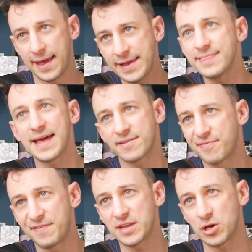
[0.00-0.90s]
In that
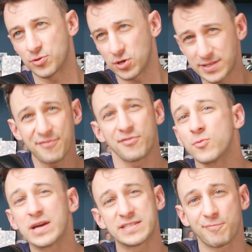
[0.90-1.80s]
video, there are different
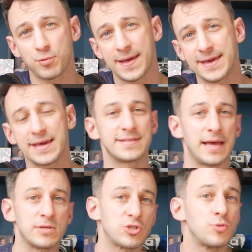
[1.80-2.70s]
ways of playing it, and
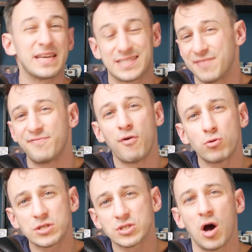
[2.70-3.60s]
I'm assuming it's a
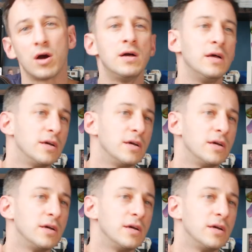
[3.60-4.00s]
folk song,